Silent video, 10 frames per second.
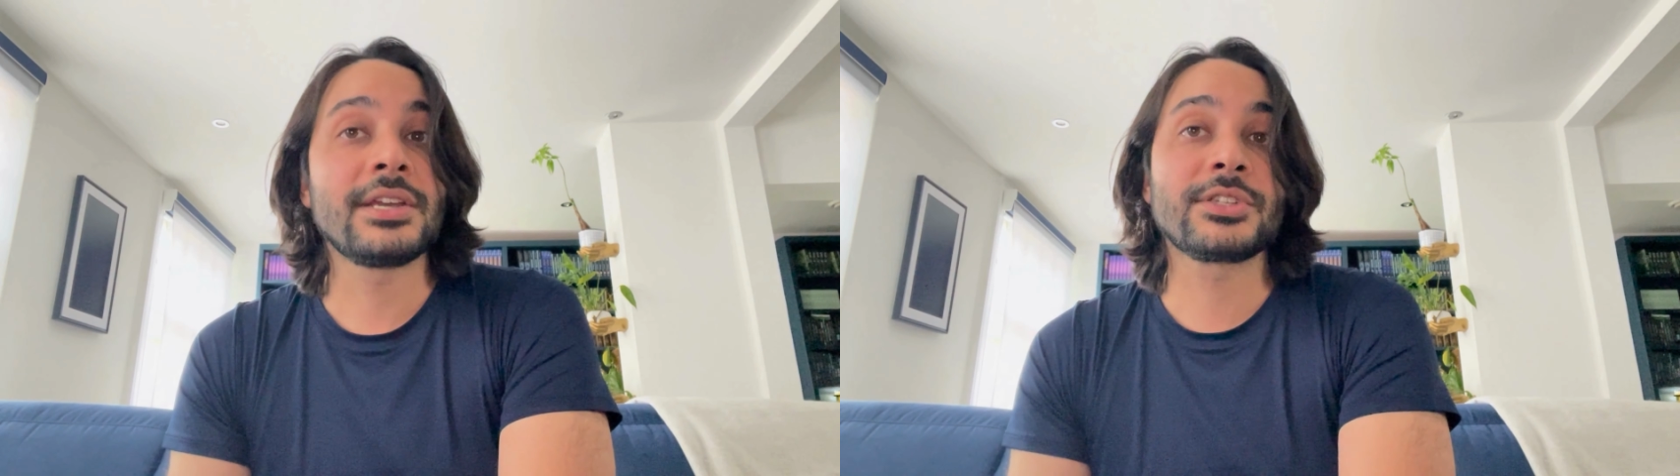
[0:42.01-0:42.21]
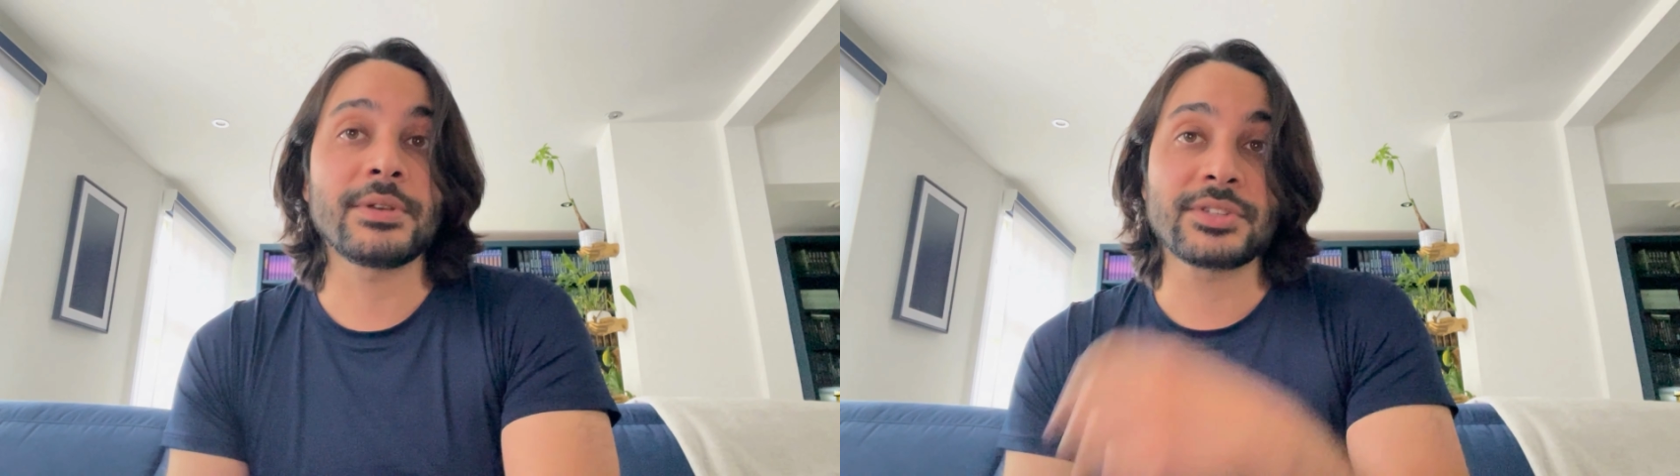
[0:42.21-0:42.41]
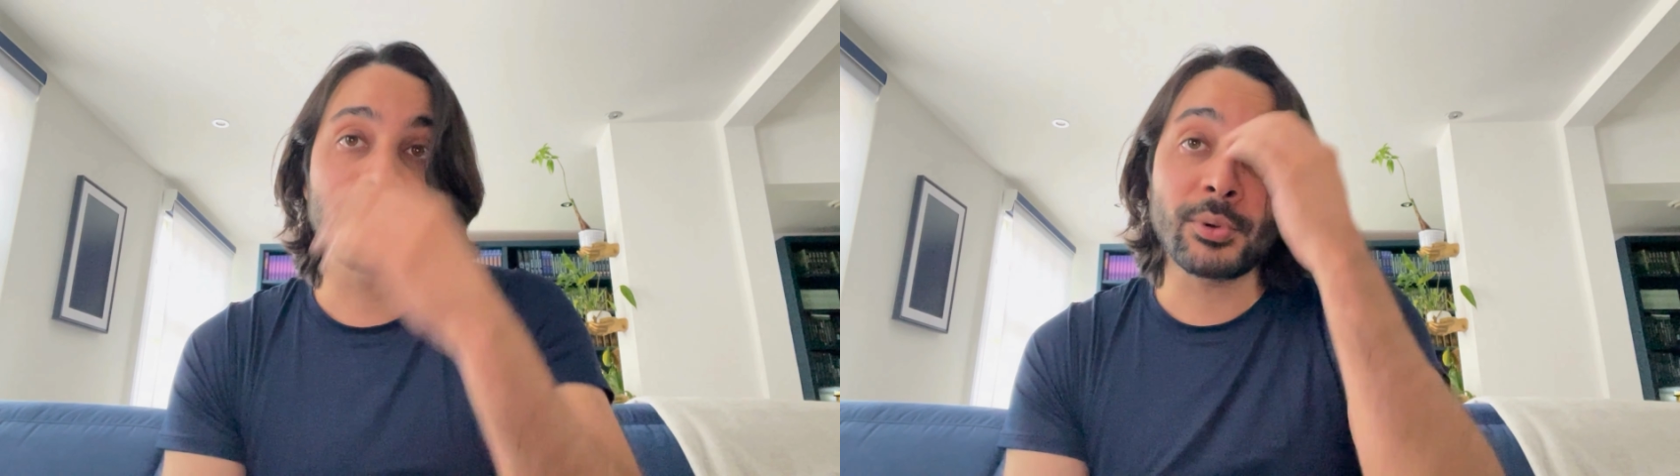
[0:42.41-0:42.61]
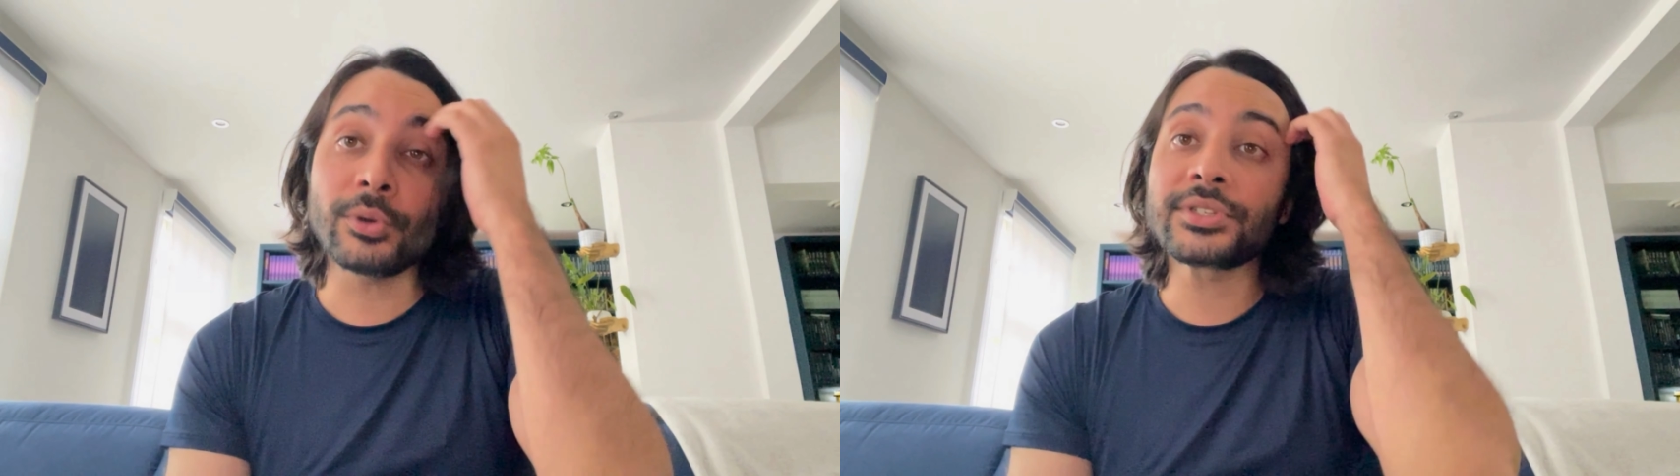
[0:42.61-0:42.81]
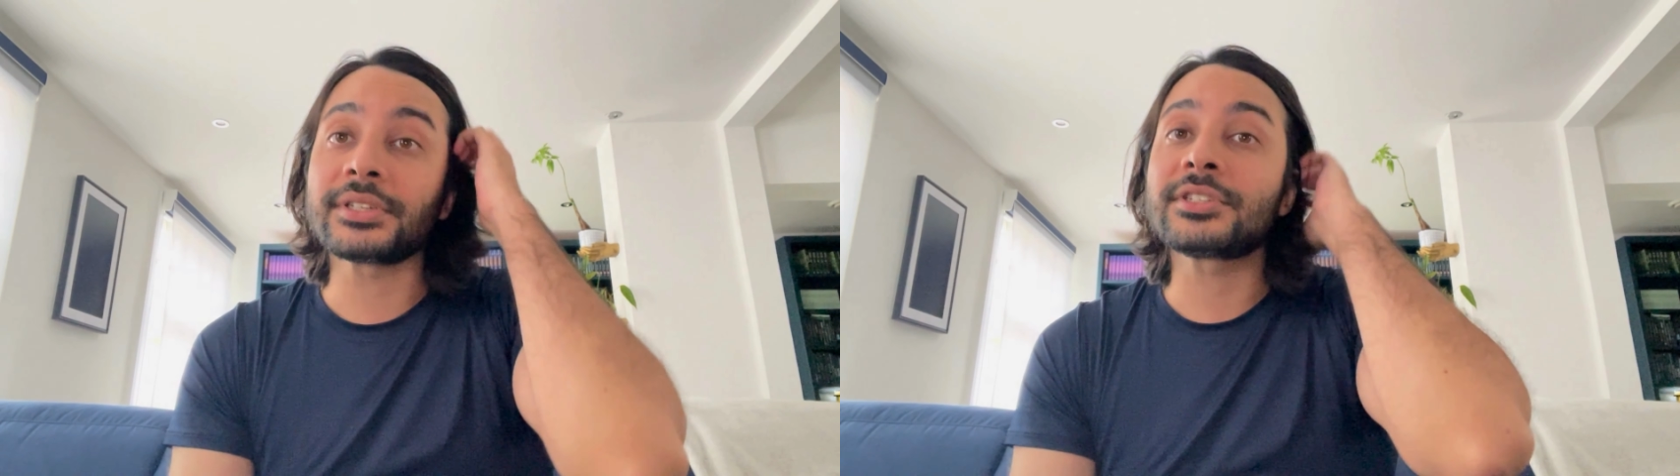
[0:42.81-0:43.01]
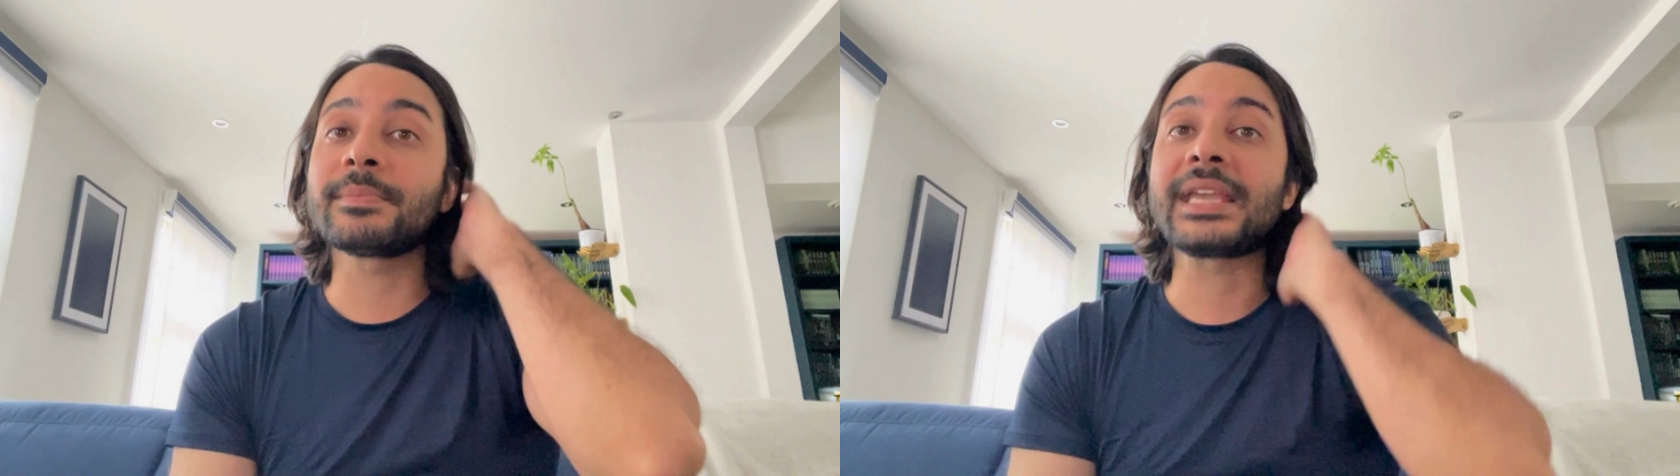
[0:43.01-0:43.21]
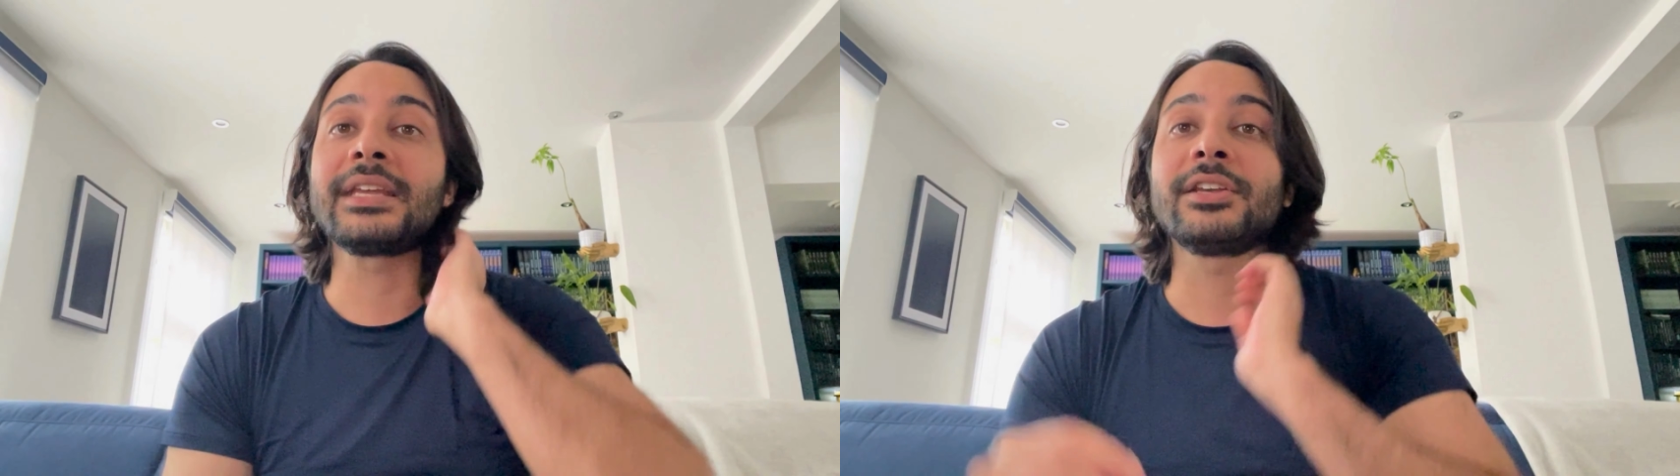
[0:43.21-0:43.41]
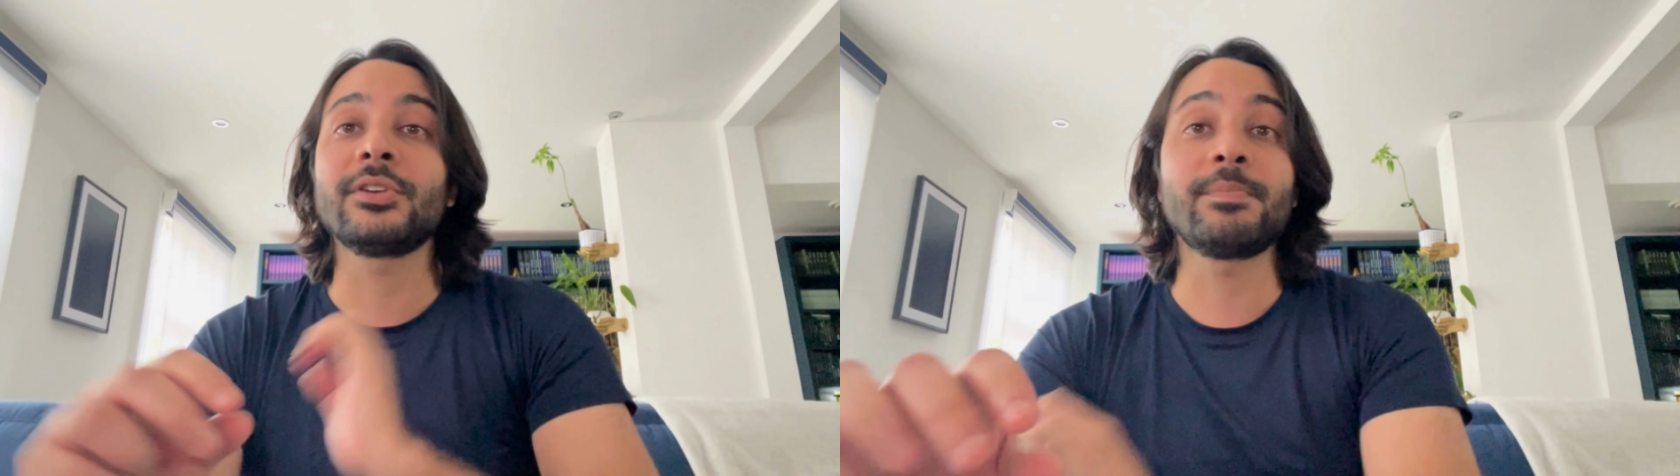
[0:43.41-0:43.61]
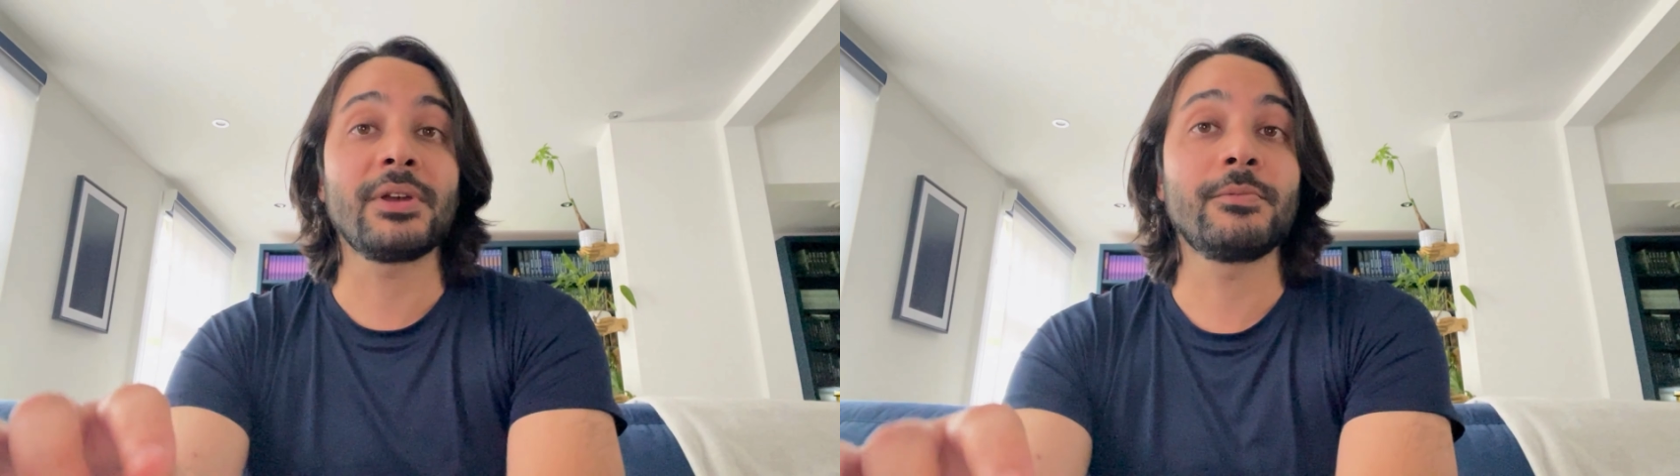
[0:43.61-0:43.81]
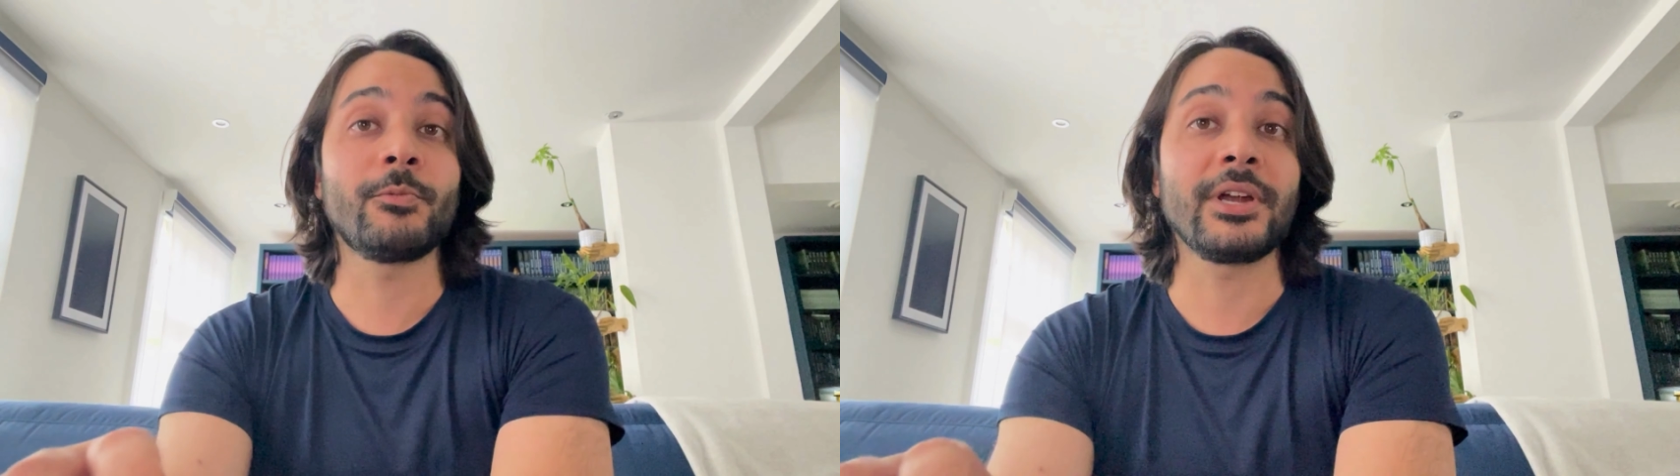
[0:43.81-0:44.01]
so it's important to make it a good
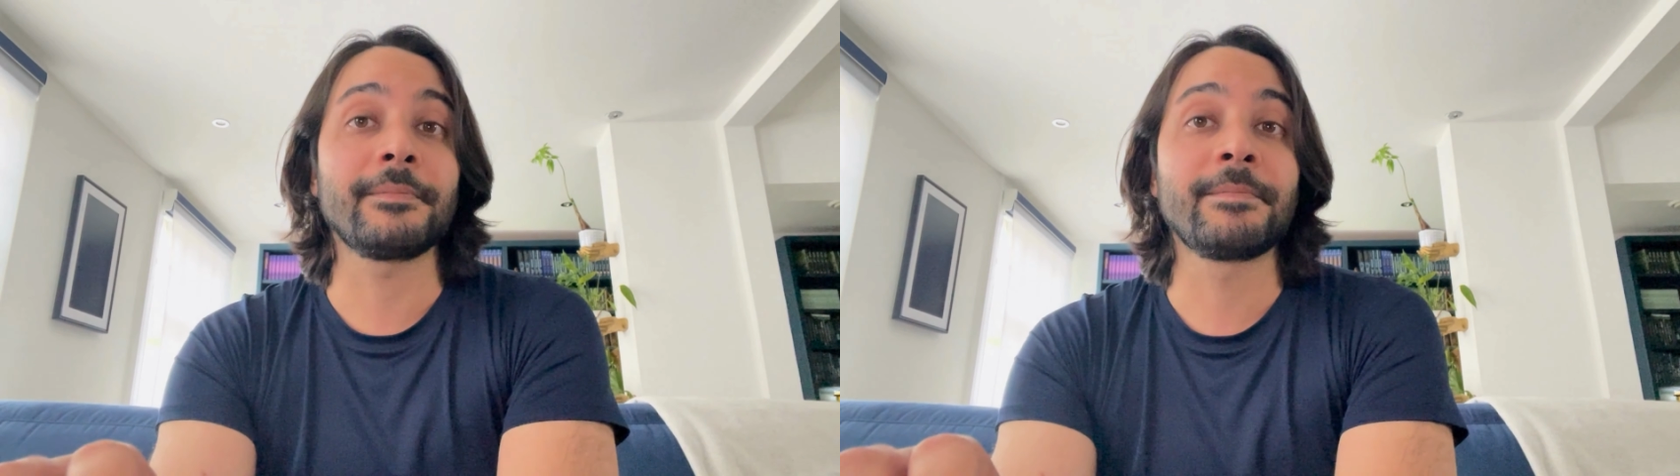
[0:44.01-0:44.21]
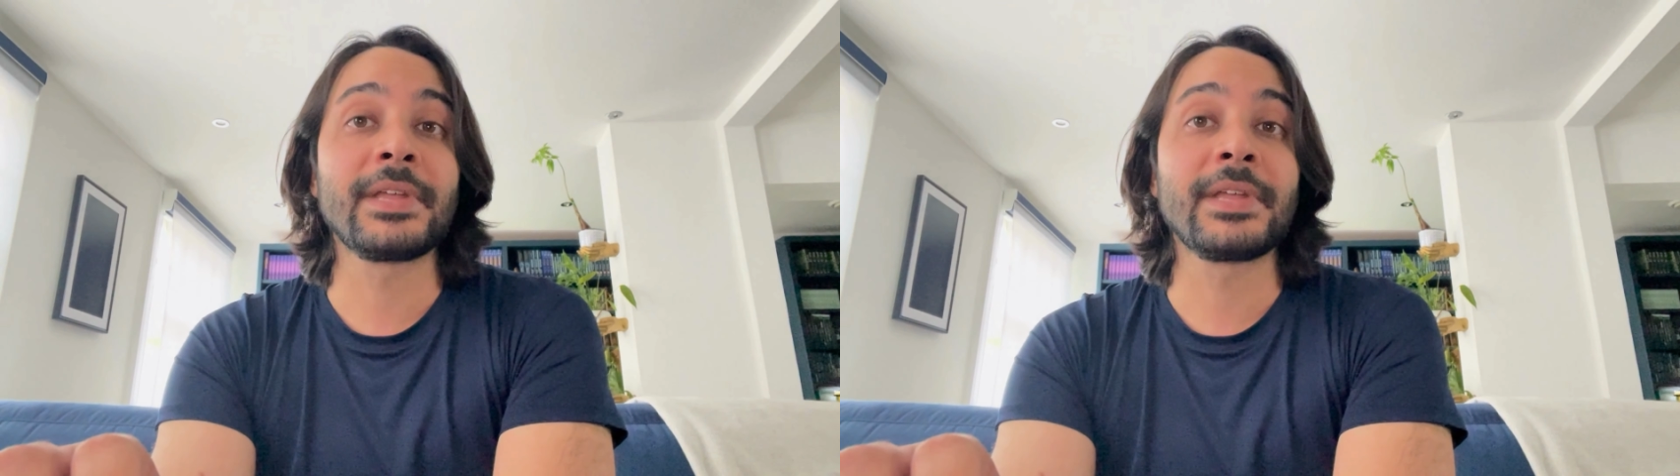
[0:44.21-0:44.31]
one.